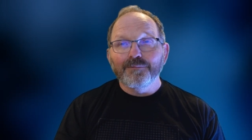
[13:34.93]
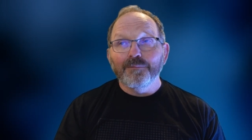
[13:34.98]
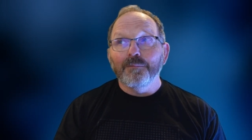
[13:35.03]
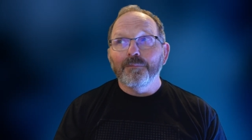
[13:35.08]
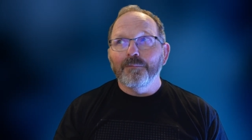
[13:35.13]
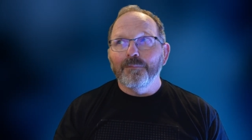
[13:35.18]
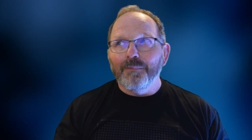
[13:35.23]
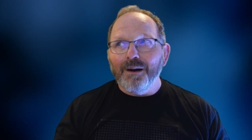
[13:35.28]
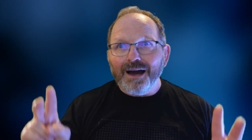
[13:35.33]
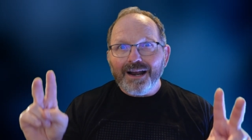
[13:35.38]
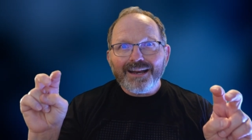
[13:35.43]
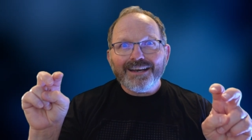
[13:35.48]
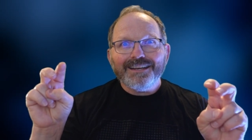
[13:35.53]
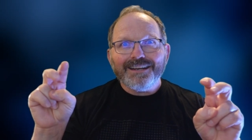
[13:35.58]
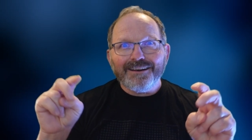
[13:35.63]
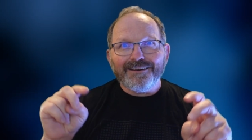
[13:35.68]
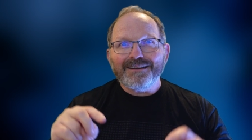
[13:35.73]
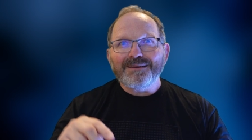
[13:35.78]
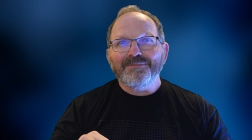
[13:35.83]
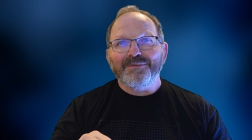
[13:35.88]

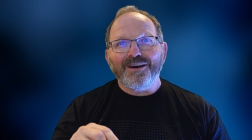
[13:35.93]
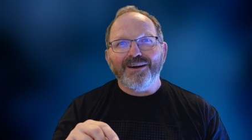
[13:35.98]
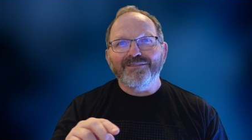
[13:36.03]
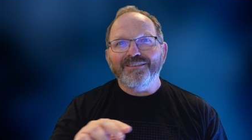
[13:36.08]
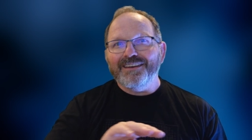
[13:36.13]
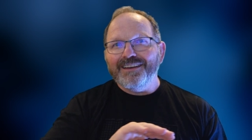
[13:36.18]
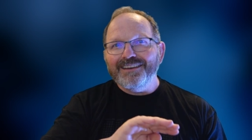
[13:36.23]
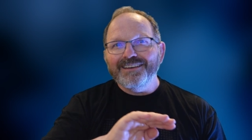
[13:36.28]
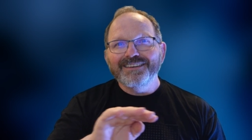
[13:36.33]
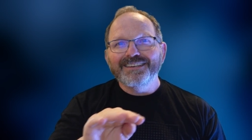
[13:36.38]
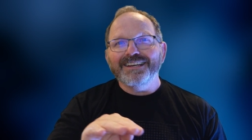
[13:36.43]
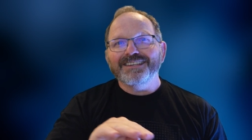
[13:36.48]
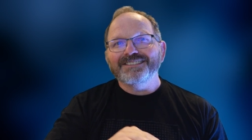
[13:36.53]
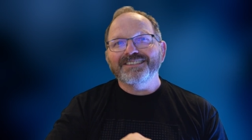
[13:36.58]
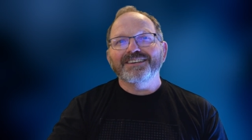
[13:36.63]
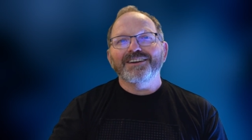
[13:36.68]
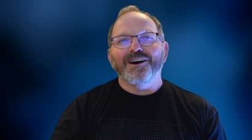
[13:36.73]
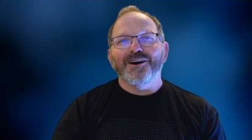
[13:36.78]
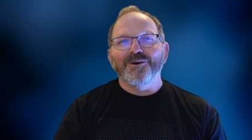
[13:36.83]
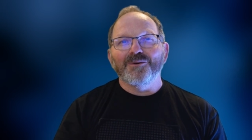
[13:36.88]
Monetary profit
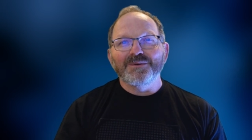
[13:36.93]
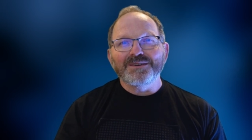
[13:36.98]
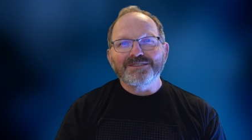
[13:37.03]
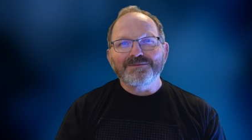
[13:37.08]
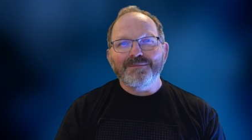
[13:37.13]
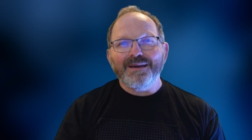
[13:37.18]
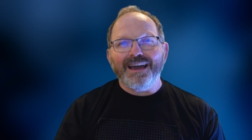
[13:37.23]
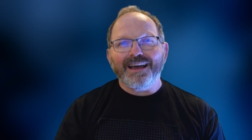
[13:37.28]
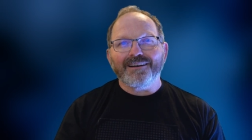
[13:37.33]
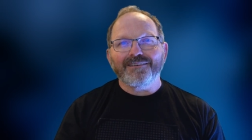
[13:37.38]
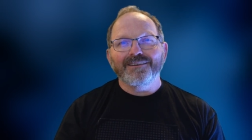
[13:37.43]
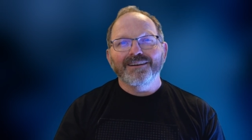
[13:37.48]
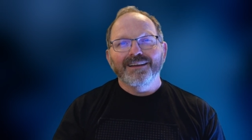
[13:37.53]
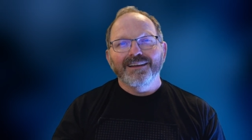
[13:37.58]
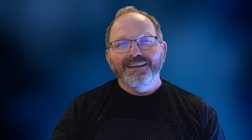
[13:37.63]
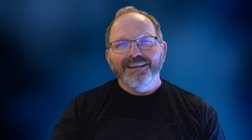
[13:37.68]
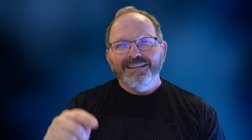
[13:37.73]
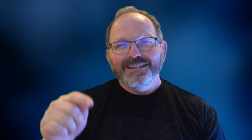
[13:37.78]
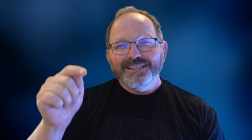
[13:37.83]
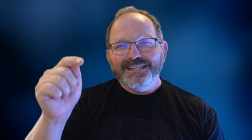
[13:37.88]
doesn't always matter.
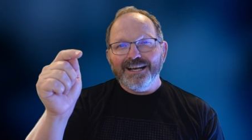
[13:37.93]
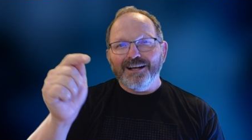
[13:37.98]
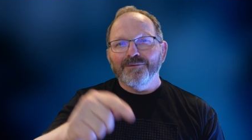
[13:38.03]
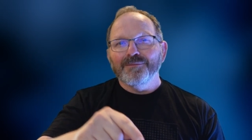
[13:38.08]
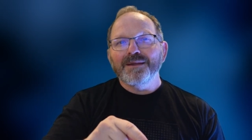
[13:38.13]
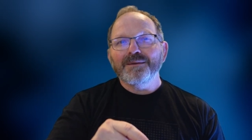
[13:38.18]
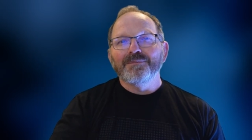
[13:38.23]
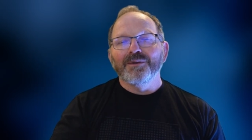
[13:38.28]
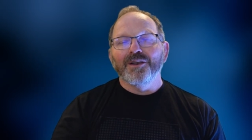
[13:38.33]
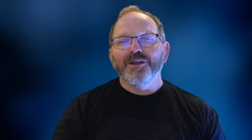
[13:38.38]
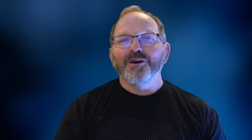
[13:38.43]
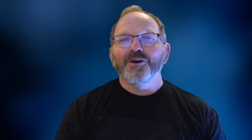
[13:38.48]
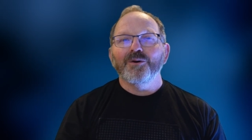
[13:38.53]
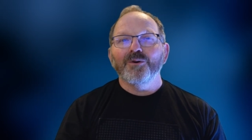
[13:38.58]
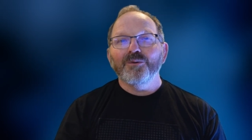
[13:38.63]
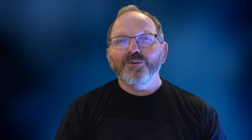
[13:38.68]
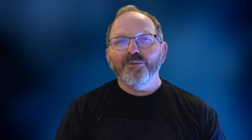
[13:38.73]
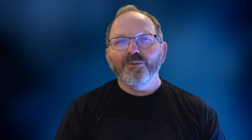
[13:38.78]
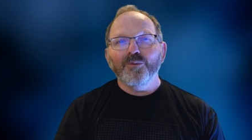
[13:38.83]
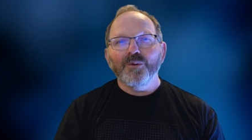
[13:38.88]
Tell me below
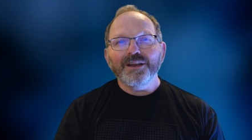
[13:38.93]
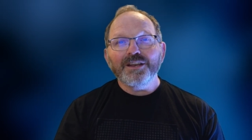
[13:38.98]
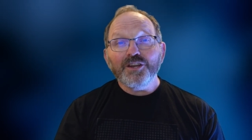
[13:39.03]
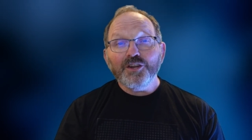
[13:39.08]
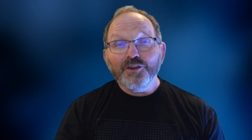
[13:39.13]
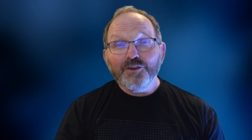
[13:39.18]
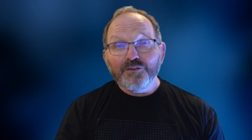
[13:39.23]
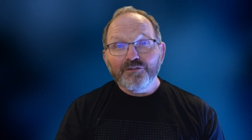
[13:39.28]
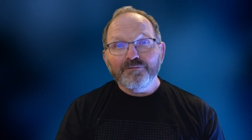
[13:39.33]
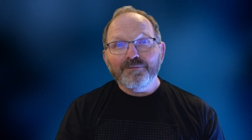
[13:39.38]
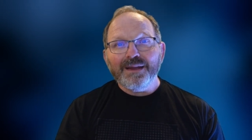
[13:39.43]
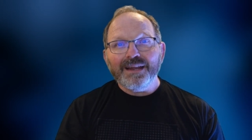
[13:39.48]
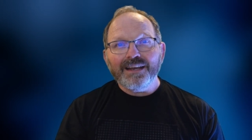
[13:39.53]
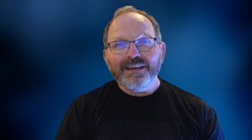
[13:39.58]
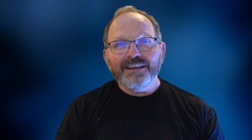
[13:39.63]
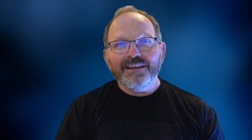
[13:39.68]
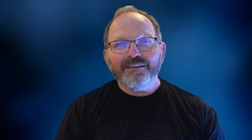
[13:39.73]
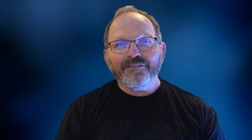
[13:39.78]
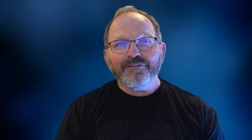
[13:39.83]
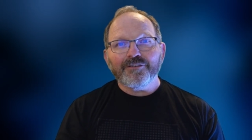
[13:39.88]
when you've made a
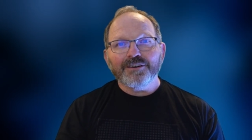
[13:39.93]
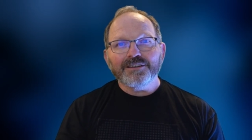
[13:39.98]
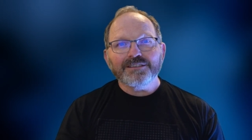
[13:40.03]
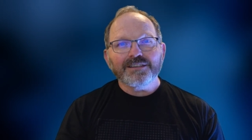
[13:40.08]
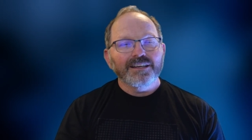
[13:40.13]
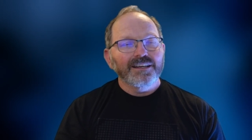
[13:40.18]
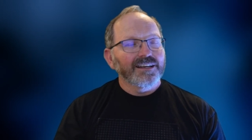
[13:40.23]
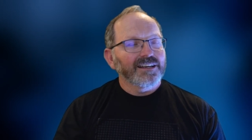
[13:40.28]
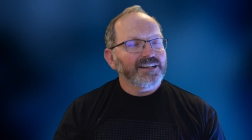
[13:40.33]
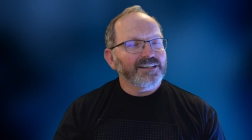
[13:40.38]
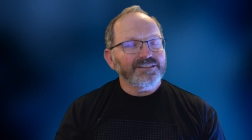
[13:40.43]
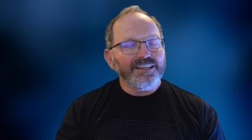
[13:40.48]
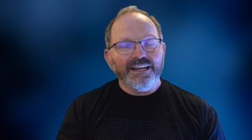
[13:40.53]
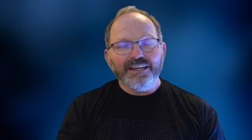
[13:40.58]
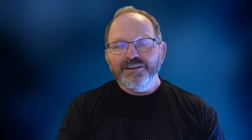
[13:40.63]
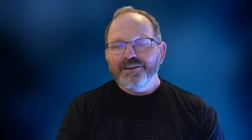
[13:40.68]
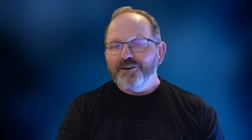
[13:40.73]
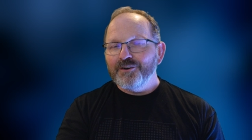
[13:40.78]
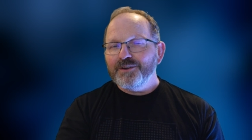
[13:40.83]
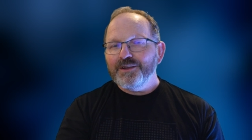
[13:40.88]
difference, because I
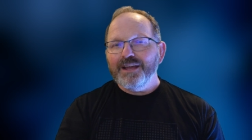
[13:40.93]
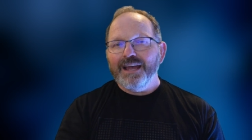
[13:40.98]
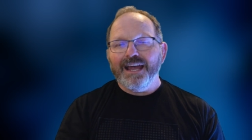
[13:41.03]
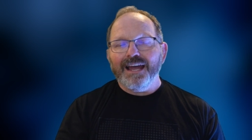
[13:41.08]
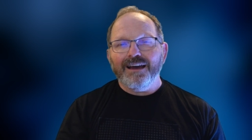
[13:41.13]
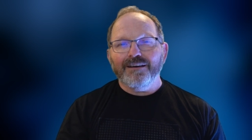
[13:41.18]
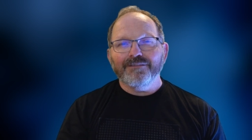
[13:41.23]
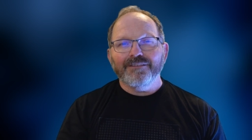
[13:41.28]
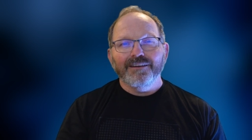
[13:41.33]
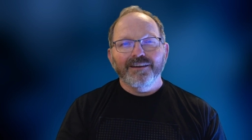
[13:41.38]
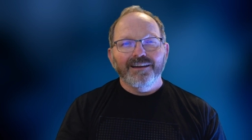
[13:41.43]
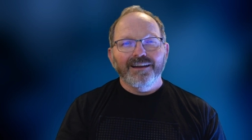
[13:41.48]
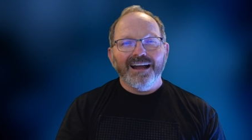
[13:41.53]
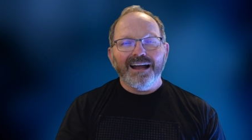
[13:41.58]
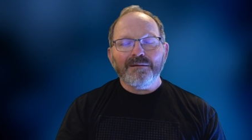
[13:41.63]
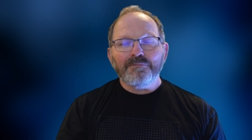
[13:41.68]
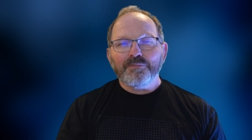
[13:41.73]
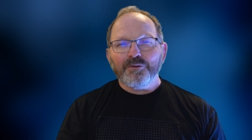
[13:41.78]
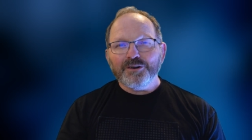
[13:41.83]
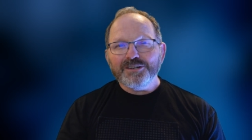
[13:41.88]
know you have. I
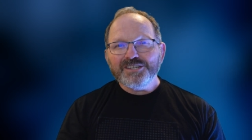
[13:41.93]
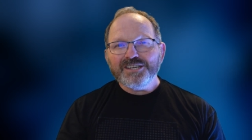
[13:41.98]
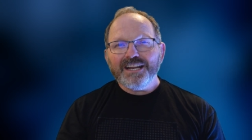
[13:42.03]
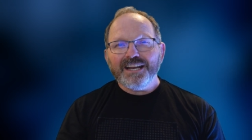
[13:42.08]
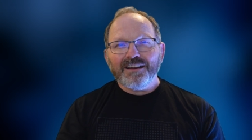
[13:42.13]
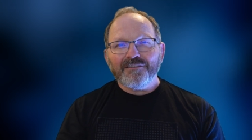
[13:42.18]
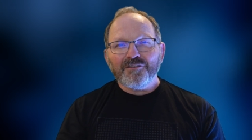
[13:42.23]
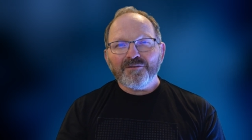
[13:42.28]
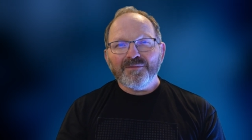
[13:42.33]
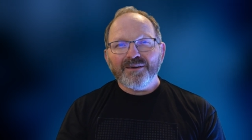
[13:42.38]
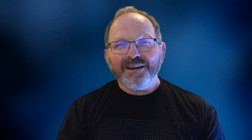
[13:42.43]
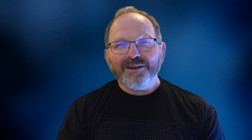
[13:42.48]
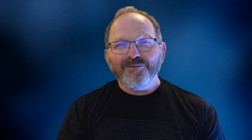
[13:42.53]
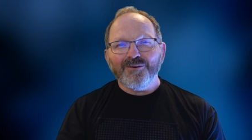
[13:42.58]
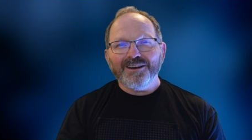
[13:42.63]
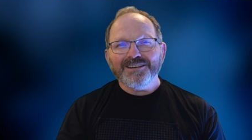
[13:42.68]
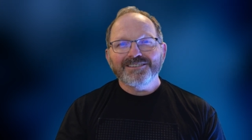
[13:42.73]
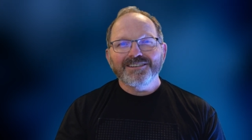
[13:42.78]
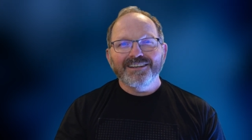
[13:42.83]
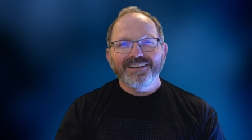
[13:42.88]
appreciate everybody
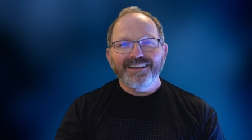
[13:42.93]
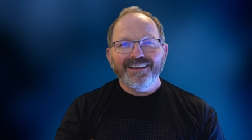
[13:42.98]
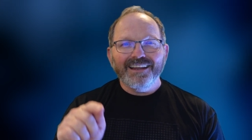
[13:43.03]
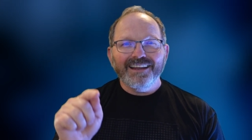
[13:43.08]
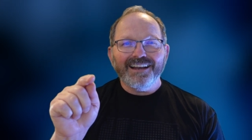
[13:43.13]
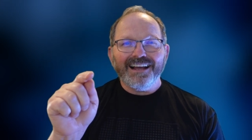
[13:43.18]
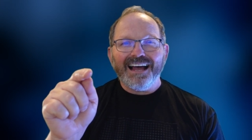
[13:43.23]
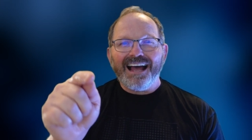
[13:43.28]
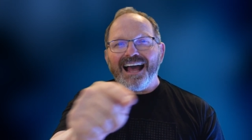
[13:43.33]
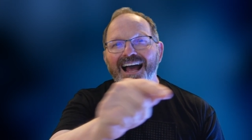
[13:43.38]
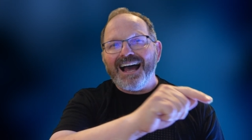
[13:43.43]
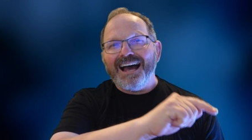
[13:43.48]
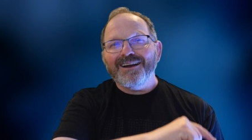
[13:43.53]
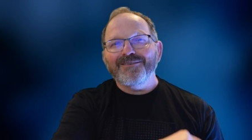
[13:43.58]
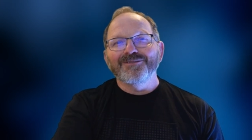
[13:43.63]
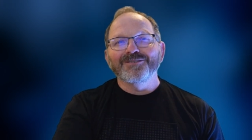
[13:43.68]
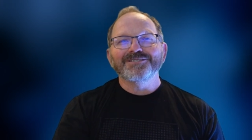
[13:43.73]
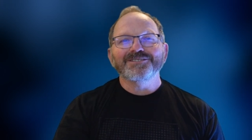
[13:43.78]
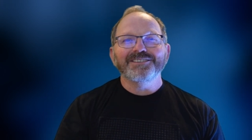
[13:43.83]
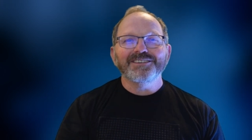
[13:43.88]
watching, and I
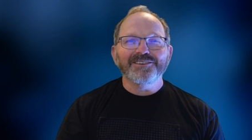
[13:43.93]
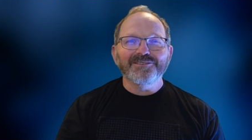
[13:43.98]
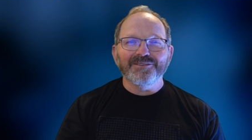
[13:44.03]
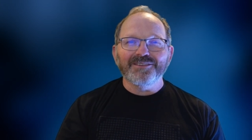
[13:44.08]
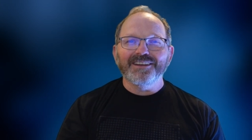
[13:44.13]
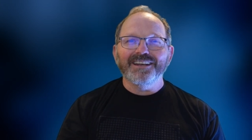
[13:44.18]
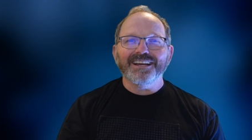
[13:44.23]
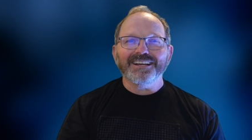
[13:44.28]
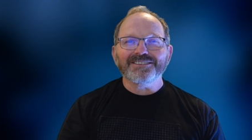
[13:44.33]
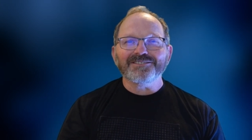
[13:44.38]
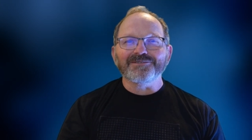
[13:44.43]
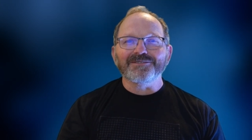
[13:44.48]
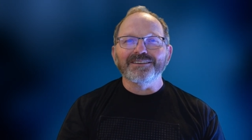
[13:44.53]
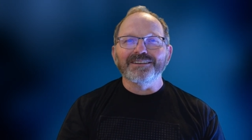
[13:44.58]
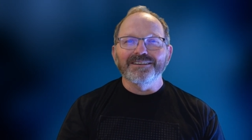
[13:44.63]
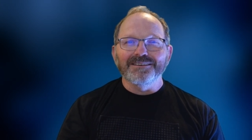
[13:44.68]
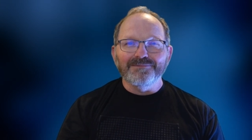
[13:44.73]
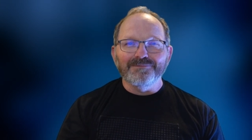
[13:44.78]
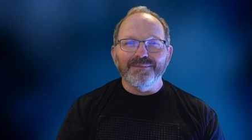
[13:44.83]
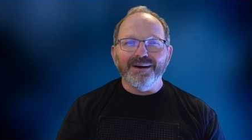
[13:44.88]
will see you on the next one.
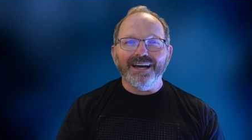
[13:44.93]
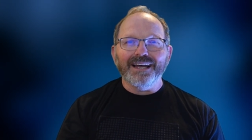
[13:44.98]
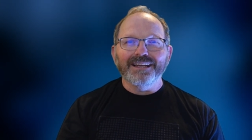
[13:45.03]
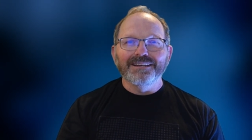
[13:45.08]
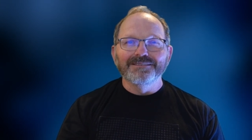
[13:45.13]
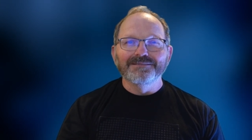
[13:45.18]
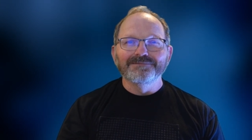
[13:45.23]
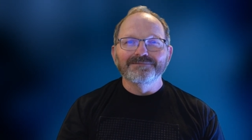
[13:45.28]
Bye.